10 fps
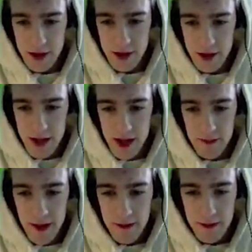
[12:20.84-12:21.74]
Your
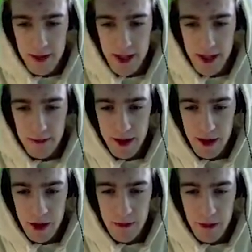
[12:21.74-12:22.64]
tongue may be bleeding, but
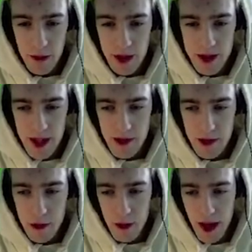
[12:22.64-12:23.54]
it could be worse. I don't
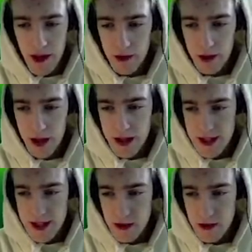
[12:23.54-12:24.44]
know why I thought I could
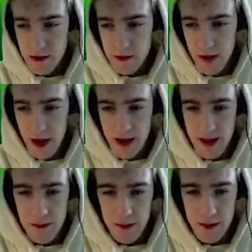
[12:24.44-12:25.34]
sneak through
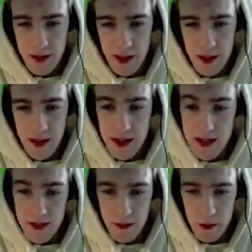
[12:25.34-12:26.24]
behind that building.
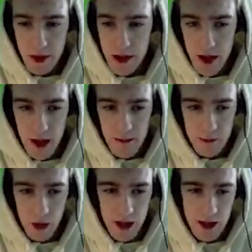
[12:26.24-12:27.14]
It's a bit weird.
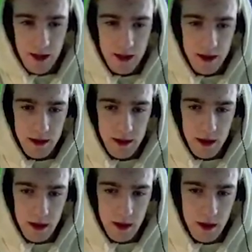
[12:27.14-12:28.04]
I'm weird.
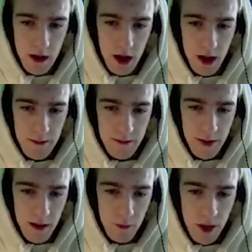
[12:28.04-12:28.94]
I'm
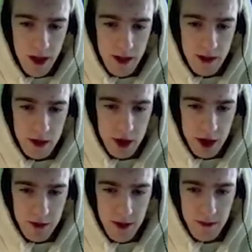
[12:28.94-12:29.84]
I'm weird. Don't
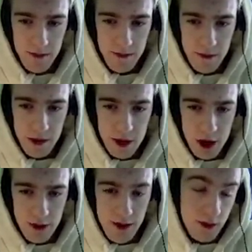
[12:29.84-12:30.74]
judge me. Don't
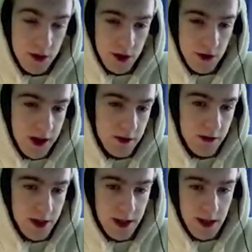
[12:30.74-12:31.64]
judge me. Or do. I
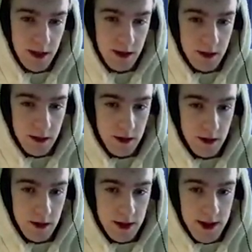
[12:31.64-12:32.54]
don't really care.
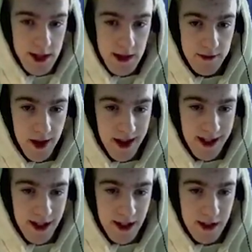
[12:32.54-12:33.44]
See if I
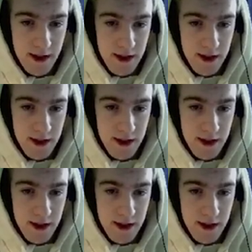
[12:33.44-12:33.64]
care.